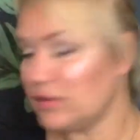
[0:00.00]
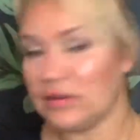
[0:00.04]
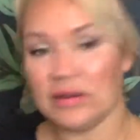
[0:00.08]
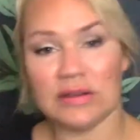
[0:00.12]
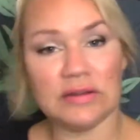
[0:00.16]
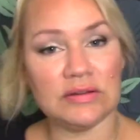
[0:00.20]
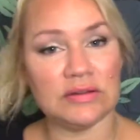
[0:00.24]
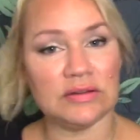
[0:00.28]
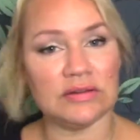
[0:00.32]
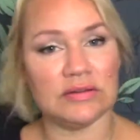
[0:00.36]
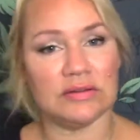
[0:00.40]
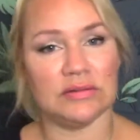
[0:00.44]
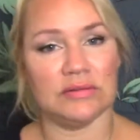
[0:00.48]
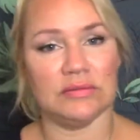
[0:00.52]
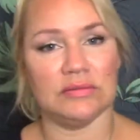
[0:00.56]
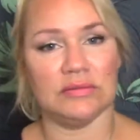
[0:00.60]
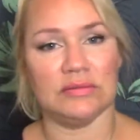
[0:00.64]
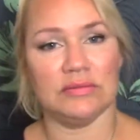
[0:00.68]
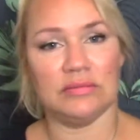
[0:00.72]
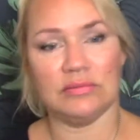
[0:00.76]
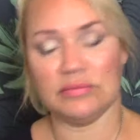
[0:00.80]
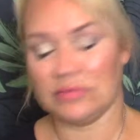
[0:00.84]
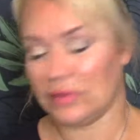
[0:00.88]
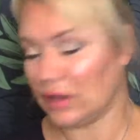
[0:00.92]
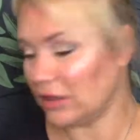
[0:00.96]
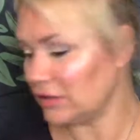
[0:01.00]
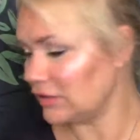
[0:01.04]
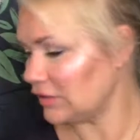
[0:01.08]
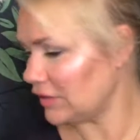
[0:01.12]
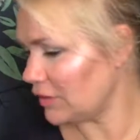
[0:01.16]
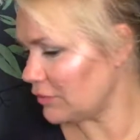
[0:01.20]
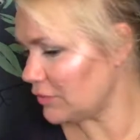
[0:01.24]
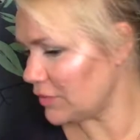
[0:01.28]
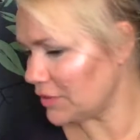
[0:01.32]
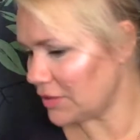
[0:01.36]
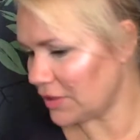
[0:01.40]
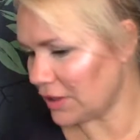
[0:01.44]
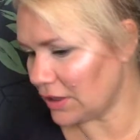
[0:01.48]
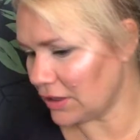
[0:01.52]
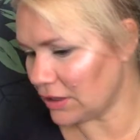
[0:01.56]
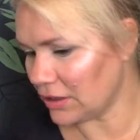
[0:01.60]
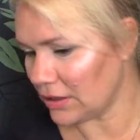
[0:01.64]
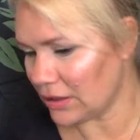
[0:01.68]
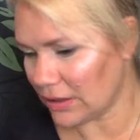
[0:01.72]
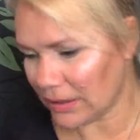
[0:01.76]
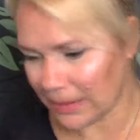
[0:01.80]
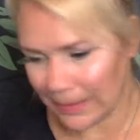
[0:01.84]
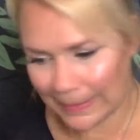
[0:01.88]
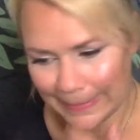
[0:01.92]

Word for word: it. That's everything.